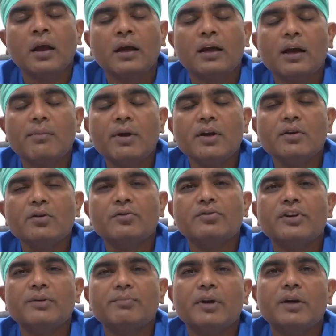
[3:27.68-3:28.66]
Coming to
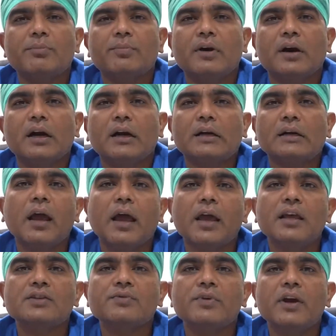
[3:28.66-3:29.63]
treatment part,
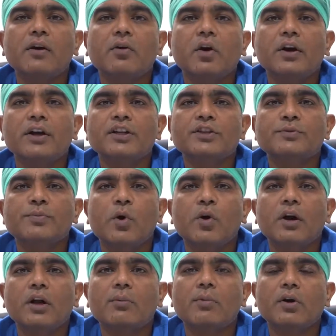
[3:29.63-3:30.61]
as we have already
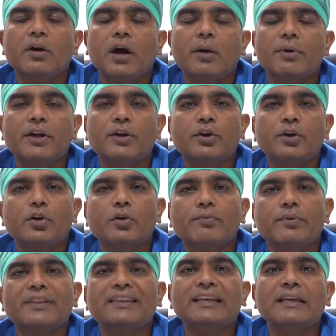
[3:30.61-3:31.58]
spoken about diabetic
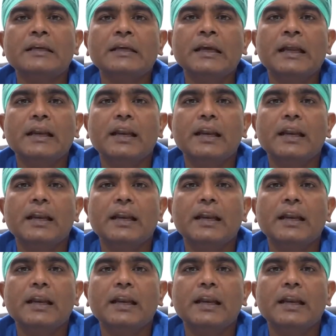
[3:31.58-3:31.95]
neuropathy,